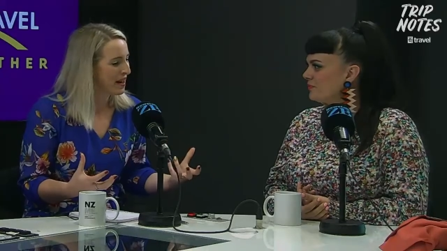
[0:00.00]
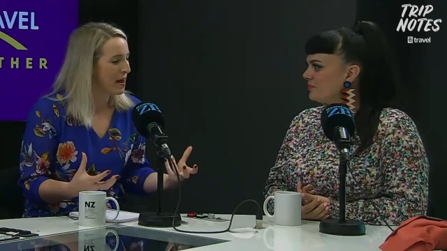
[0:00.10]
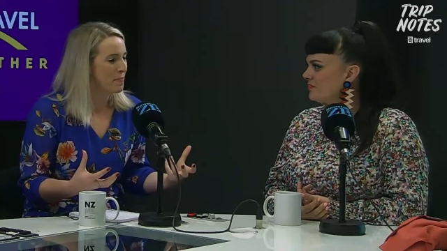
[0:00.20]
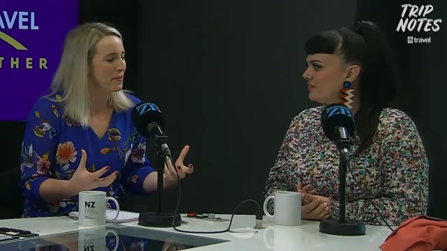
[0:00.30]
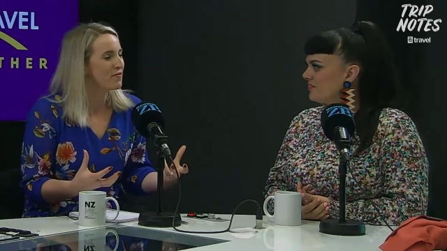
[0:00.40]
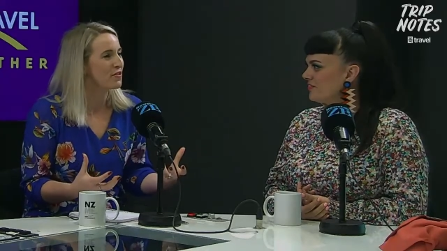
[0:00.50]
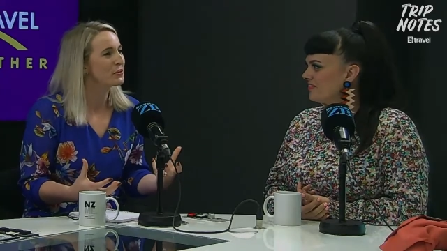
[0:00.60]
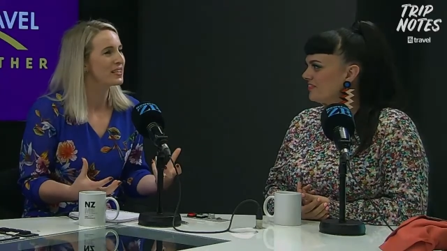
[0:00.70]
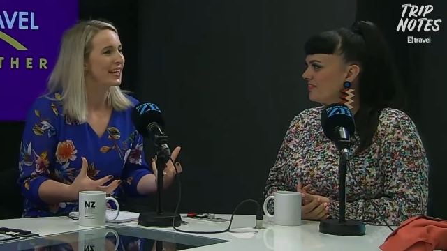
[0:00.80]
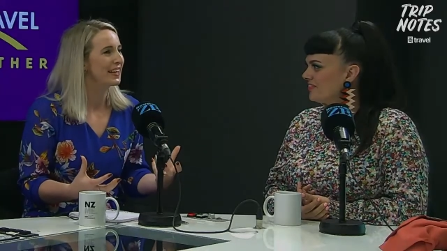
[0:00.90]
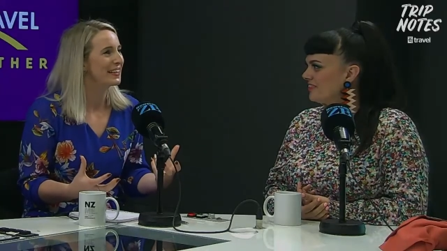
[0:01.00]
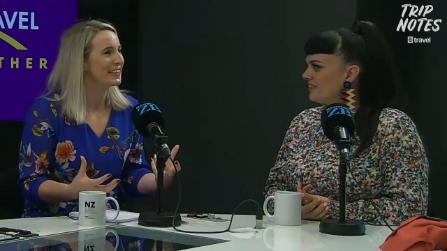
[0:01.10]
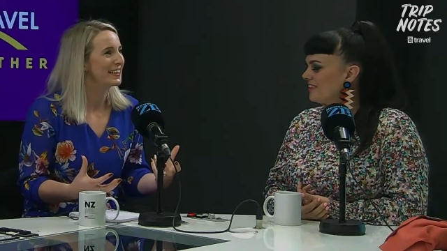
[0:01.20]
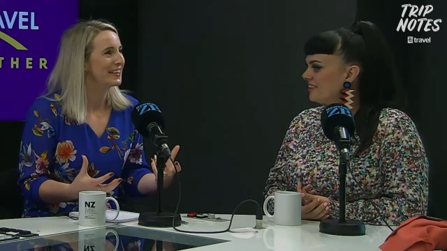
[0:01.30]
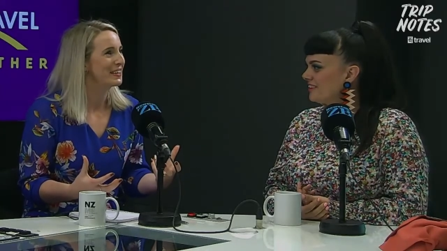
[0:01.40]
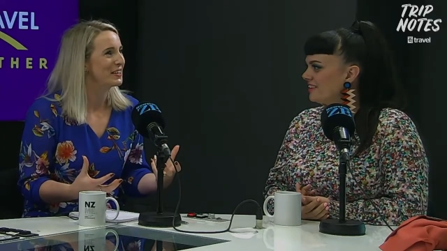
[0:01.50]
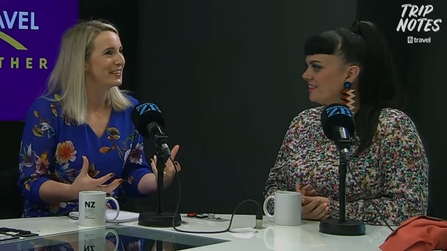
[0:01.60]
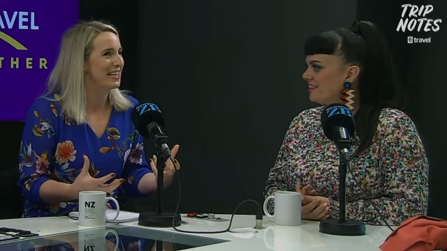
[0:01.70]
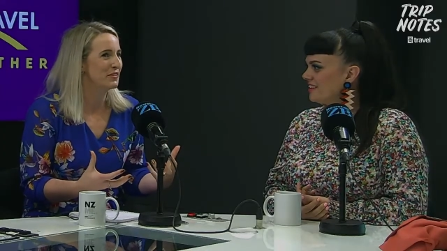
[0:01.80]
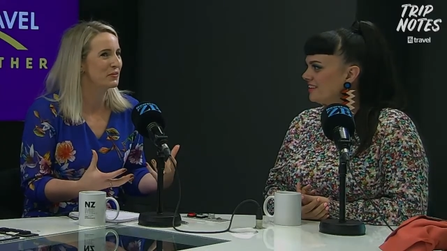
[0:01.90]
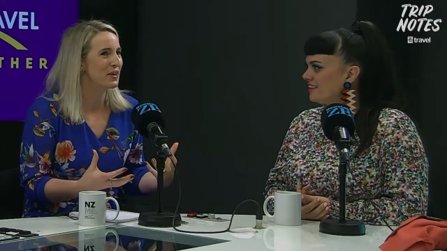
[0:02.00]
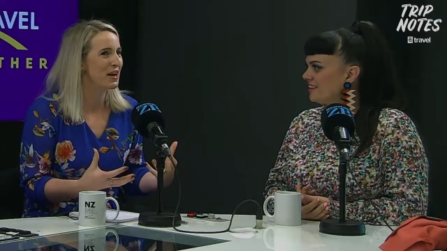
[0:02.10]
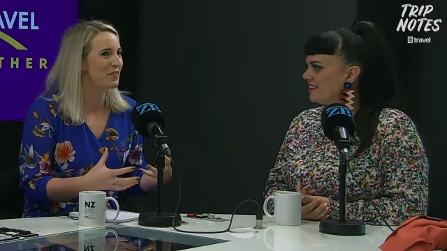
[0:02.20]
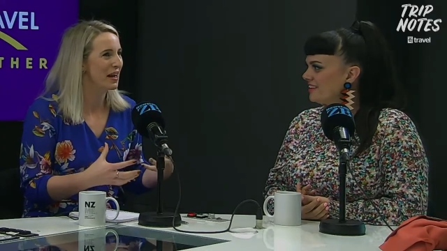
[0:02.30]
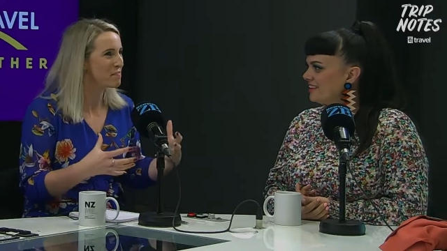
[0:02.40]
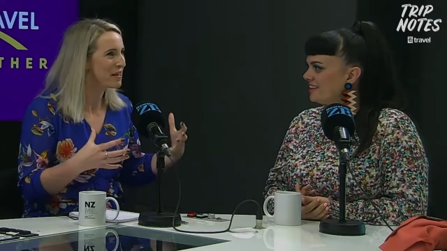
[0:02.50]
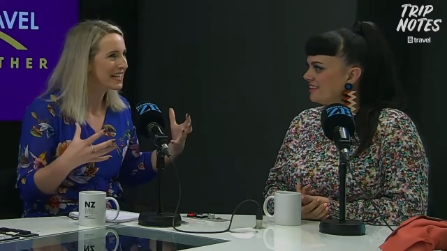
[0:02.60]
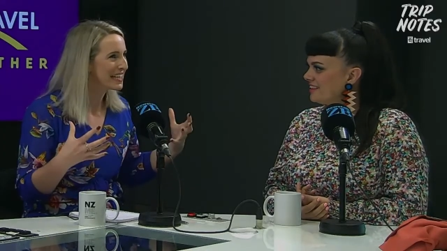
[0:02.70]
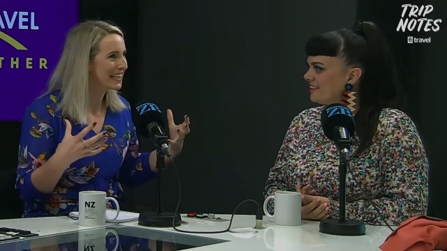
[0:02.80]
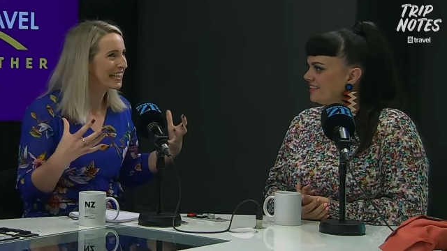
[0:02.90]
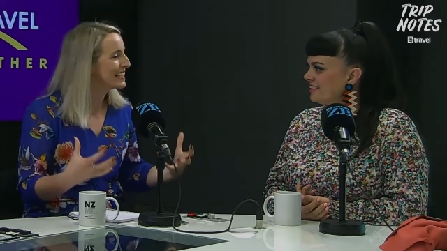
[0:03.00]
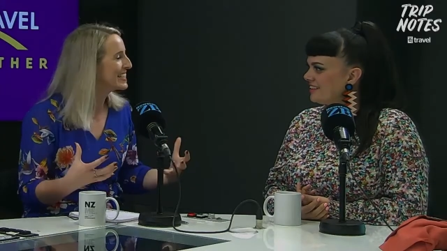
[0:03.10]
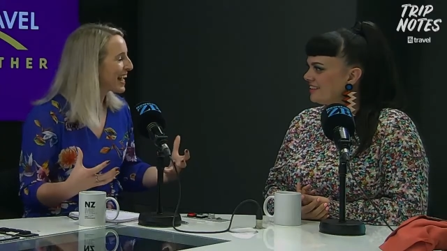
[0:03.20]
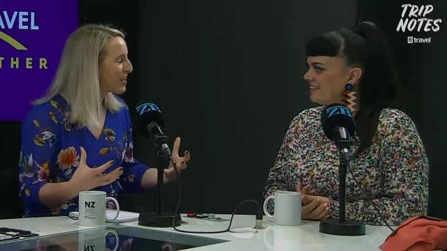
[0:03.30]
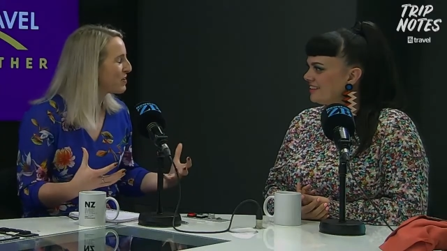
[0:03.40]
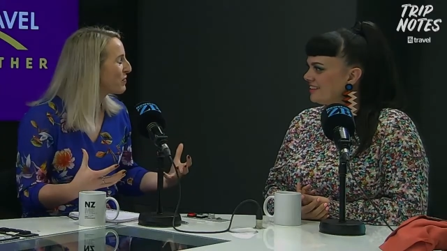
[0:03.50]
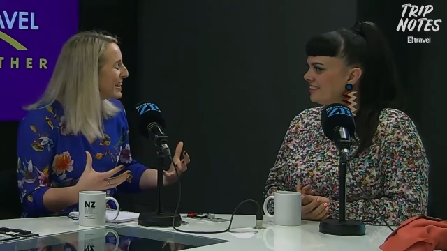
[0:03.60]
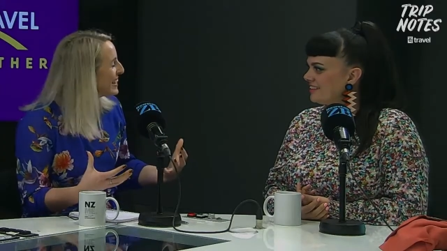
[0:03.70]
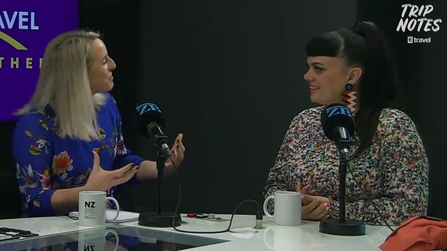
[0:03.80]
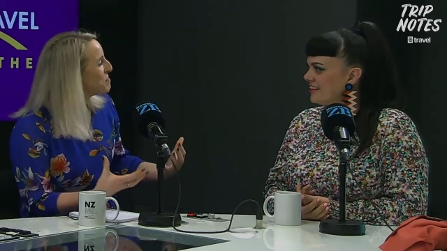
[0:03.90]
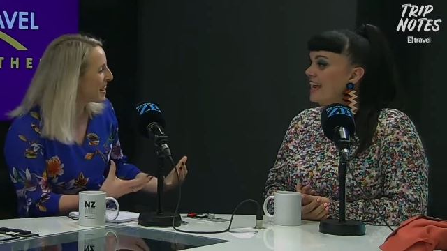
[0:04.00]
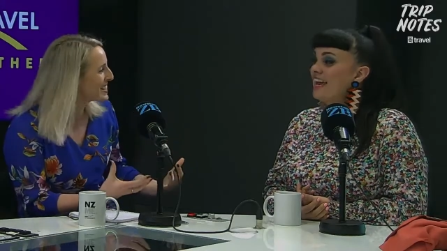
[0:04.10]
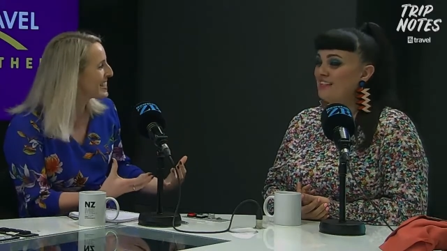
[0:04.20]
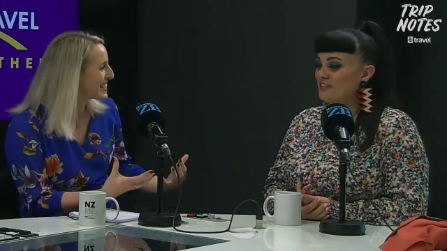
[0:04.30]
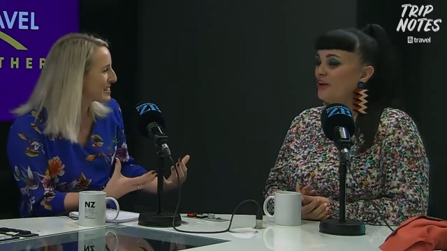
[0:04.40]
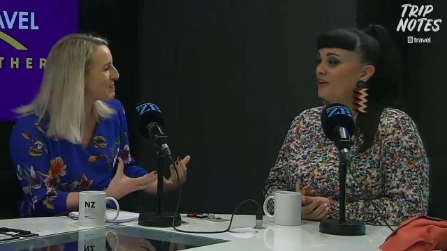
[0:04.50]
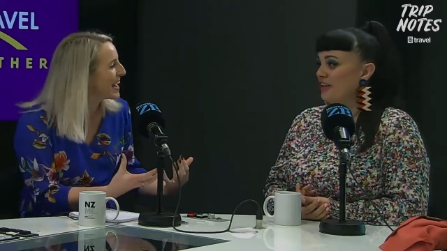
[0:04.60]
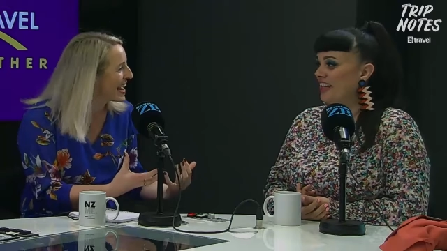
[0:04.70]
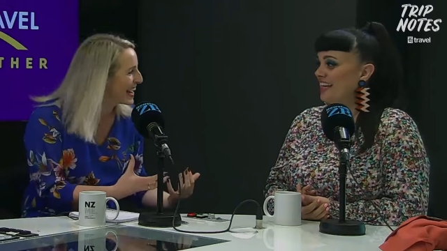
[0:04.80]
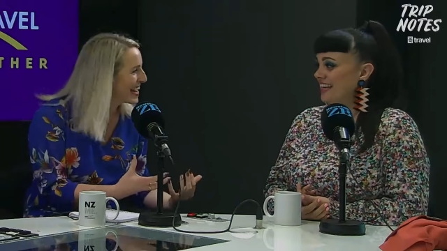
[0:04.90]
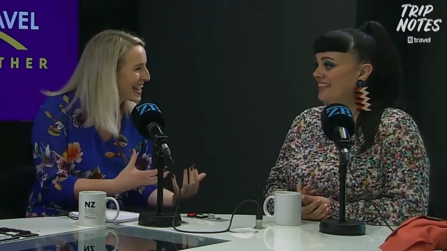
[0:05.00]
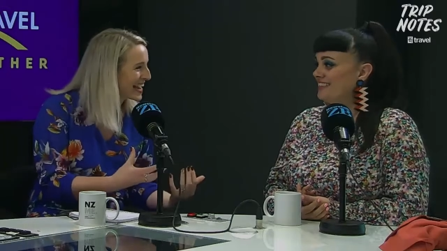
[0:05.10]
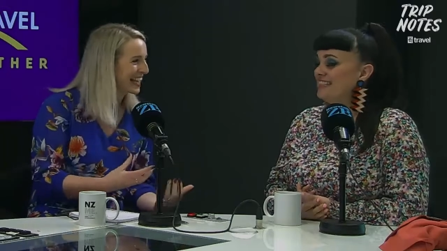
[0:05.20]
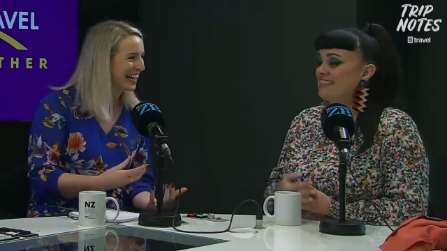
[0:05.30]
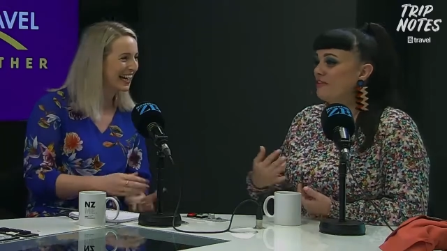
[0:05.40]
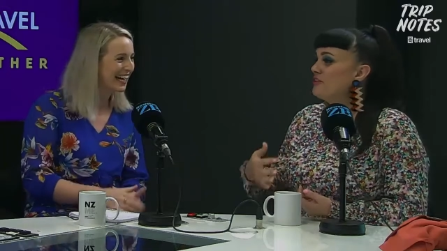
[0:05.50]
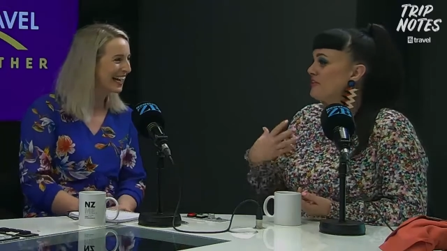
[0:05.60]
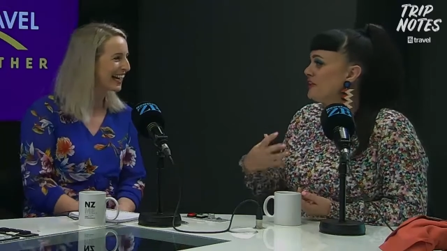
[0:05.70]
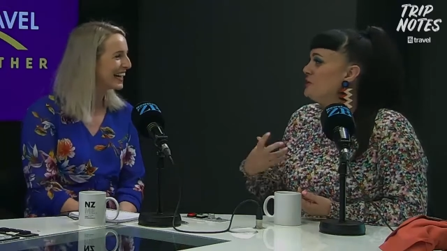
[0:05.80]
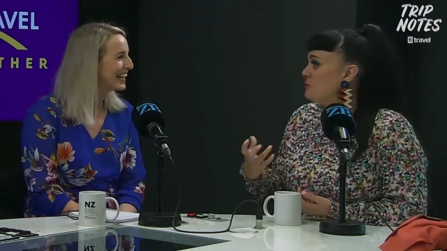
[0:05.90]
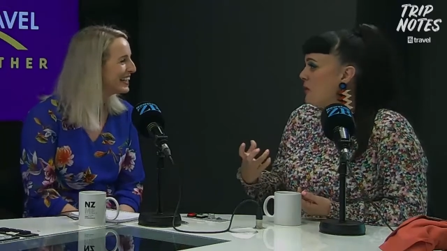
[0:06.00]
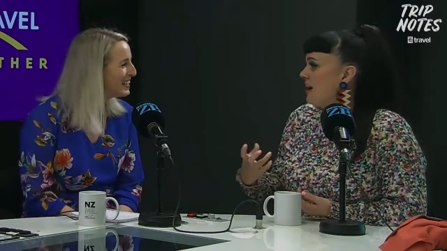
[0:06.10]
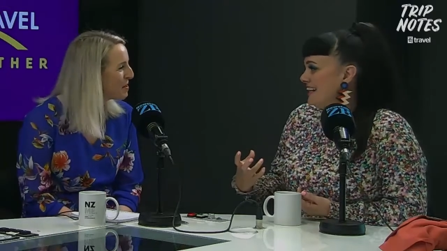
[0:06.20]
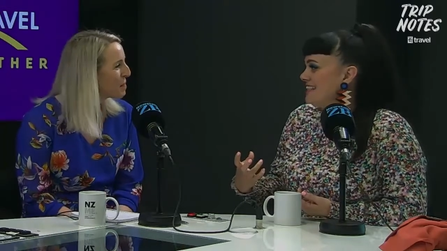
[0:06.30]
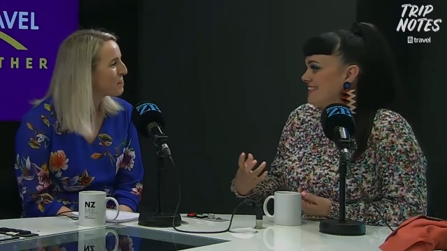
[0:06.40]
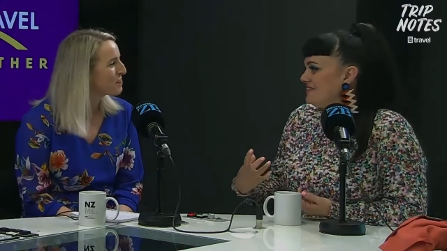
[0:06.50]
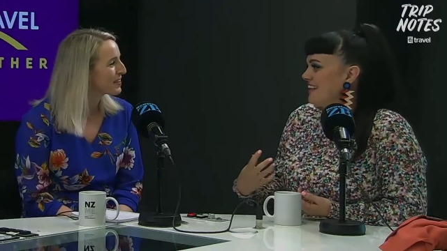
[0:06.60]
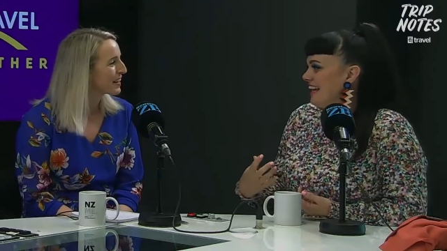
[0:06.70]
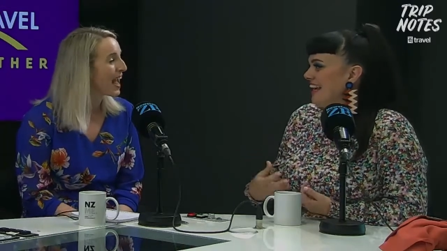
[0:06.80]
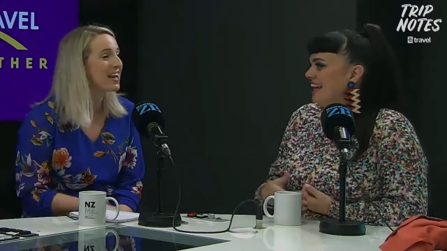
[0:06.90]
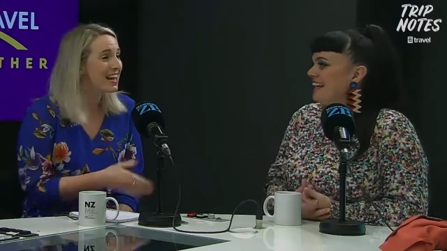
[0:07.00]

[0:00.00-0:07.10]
Speaker 1: that out, but it feels like Nashville's kind of like a big cliche of everything you imagine. It, it totally to is. It's everything
Speaker 2: you want it to be.